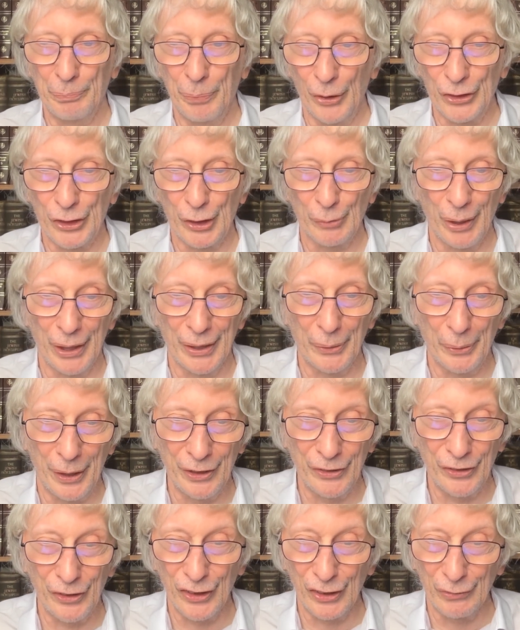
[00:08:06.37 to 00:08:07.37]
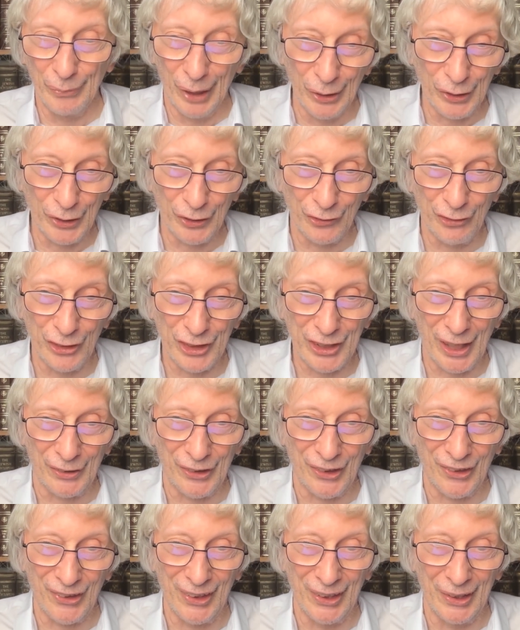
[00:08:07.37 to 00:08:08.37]
possible equations of motion for
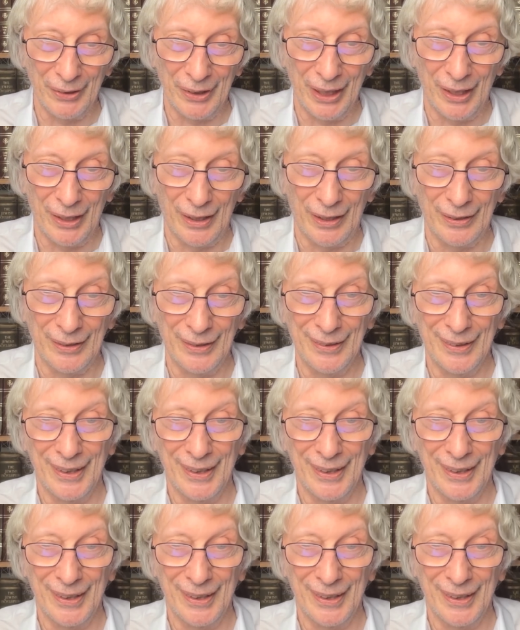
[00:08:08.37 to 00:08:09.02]
such a theory are.